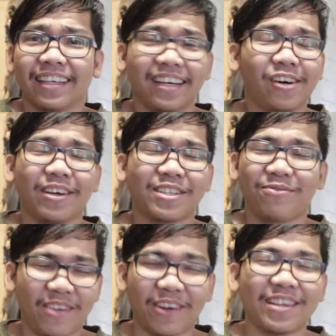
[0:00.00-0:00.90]
Oh, it's
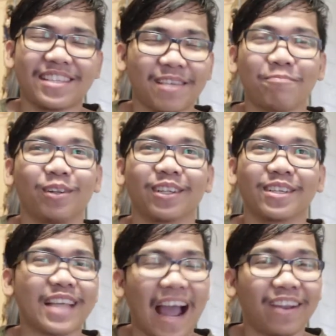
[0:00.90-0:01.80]
very simple
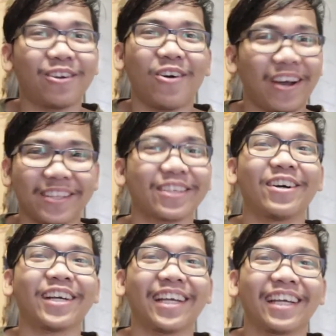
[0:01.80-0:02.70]
because I don't know how to
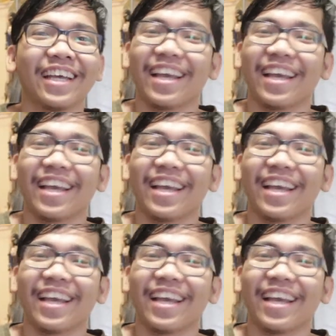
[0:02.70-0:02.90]
cook.